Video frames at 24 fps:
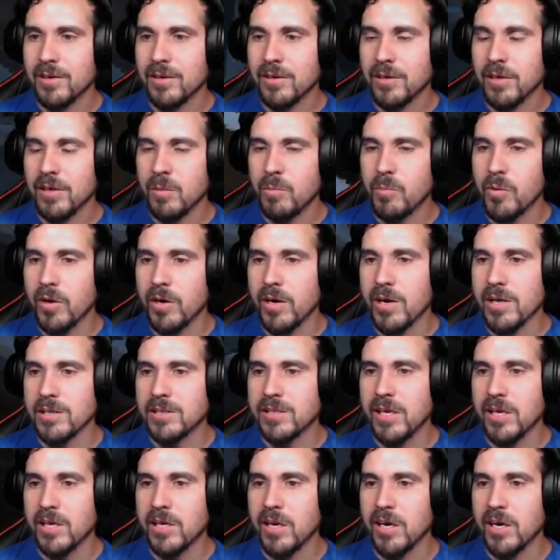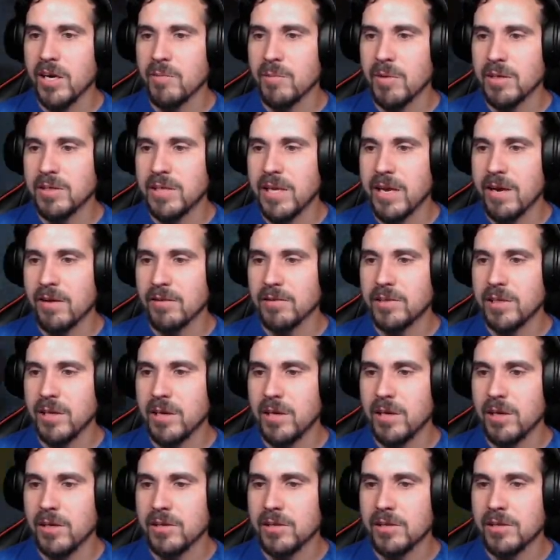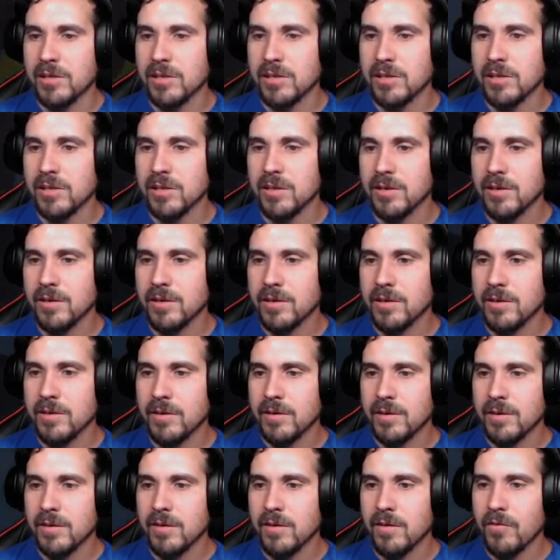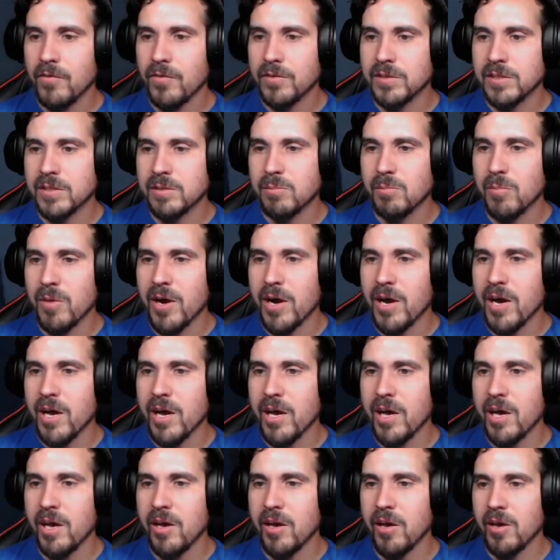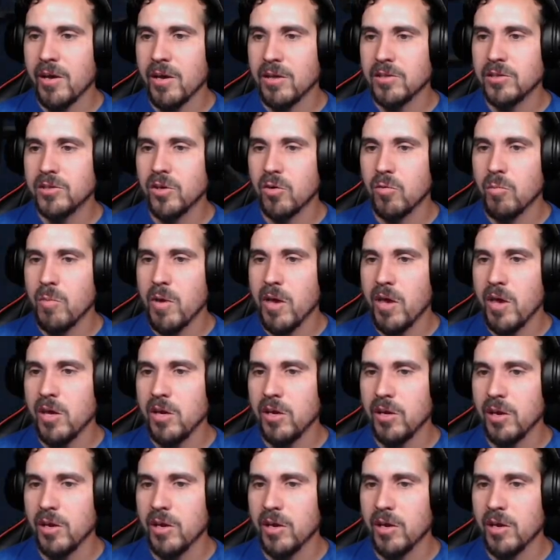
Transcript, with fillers: You better not take care of my downstairs. This is my domain.